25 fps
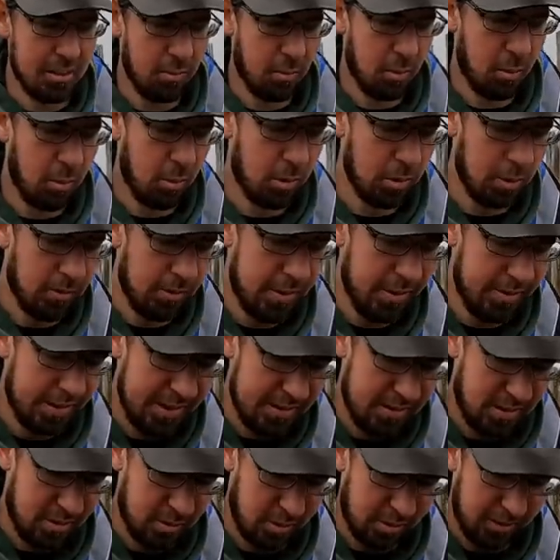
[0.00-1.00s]
They're all around
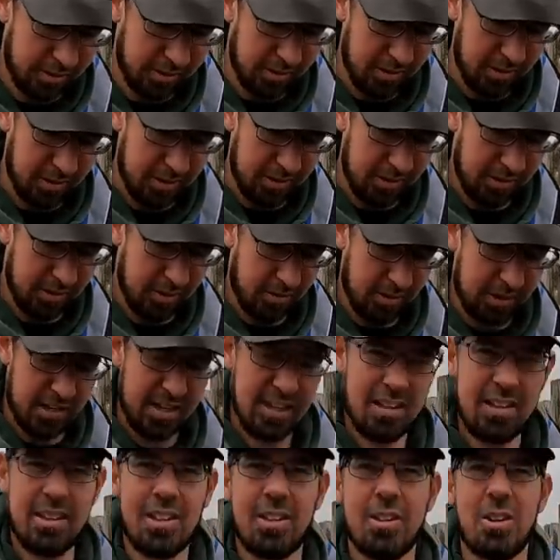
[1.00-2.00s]
that sort of
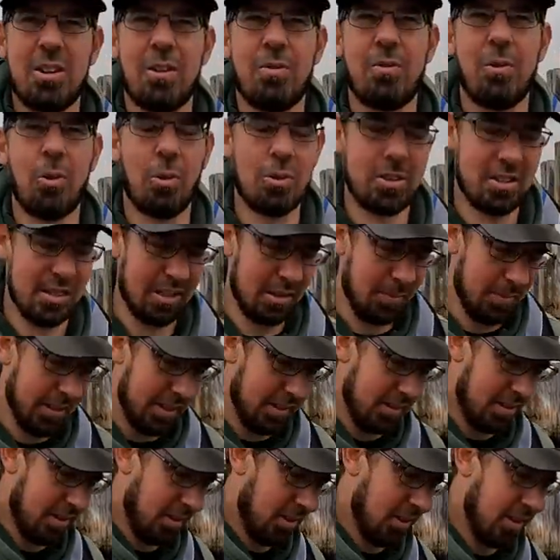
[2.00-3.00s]
33, 34
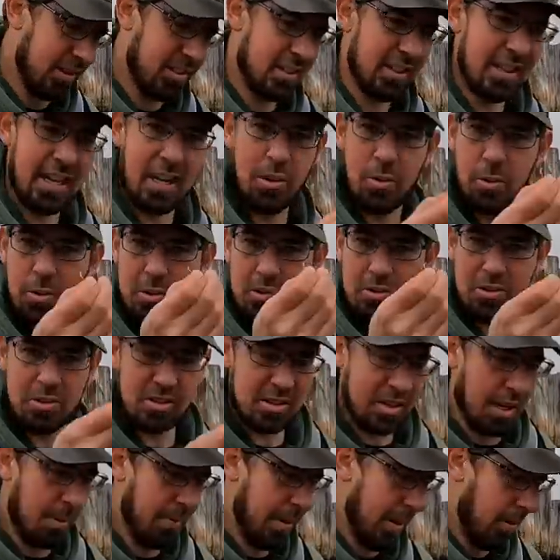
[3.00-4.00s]
centimeter size, so that hook's
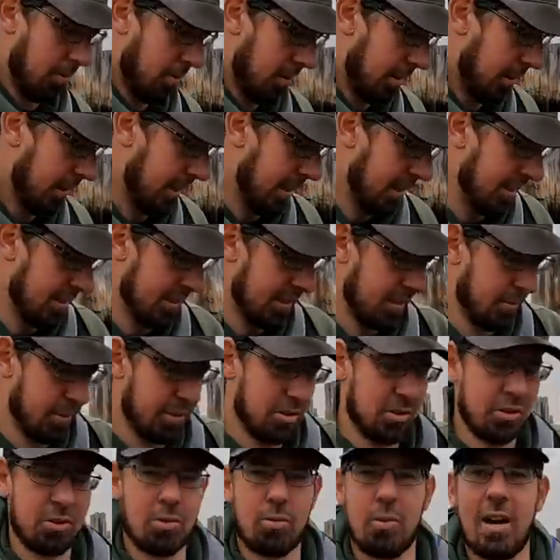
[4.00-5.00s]
just come out really easily,
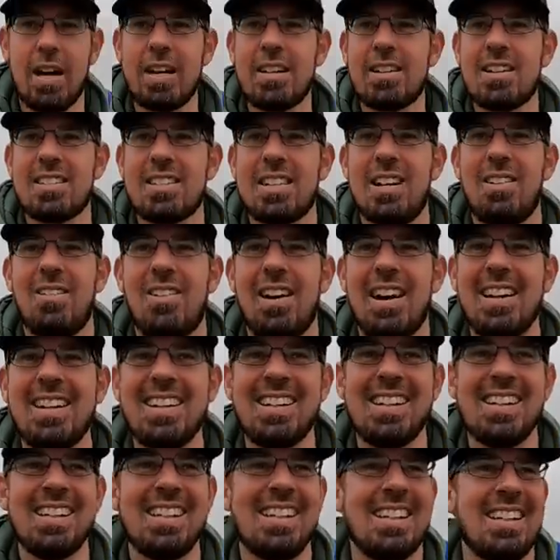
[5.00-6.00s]
which is great, because that way,
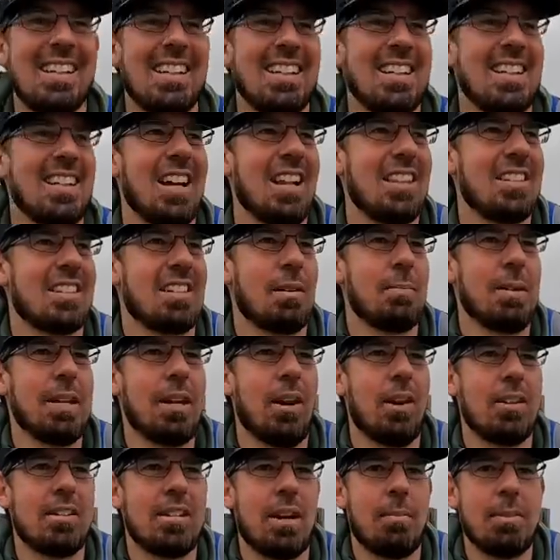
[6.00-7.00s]
you know there's gonna be
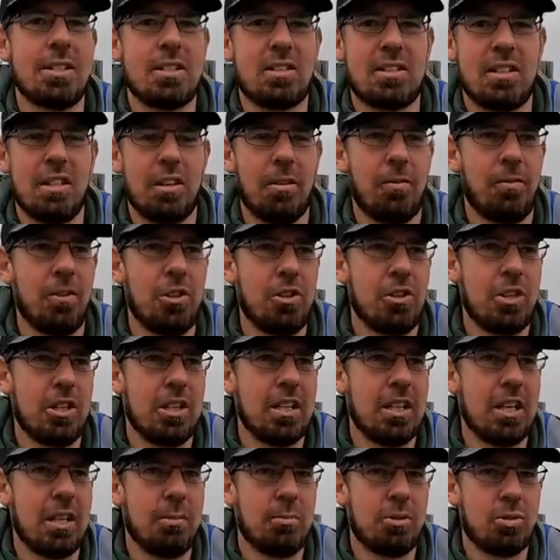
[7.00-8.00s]
no damage to the fish. You
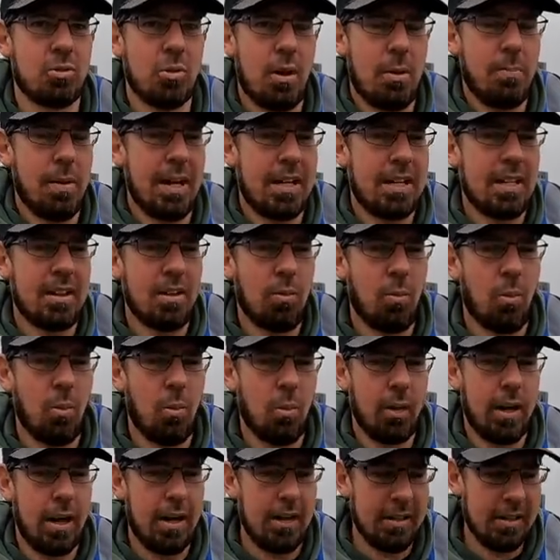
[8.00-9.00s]
can get him straight back in the
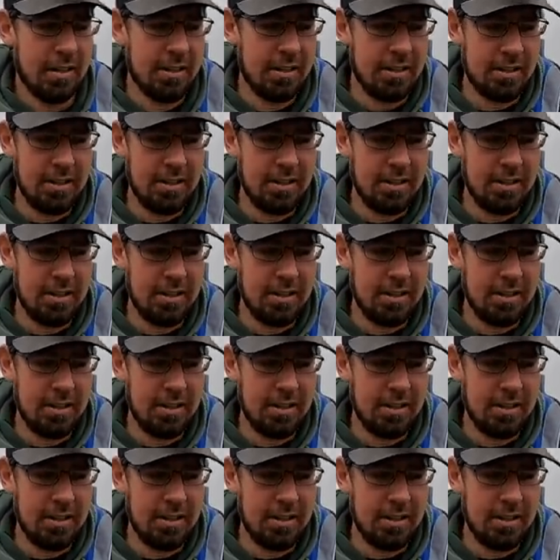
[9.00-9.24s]
water.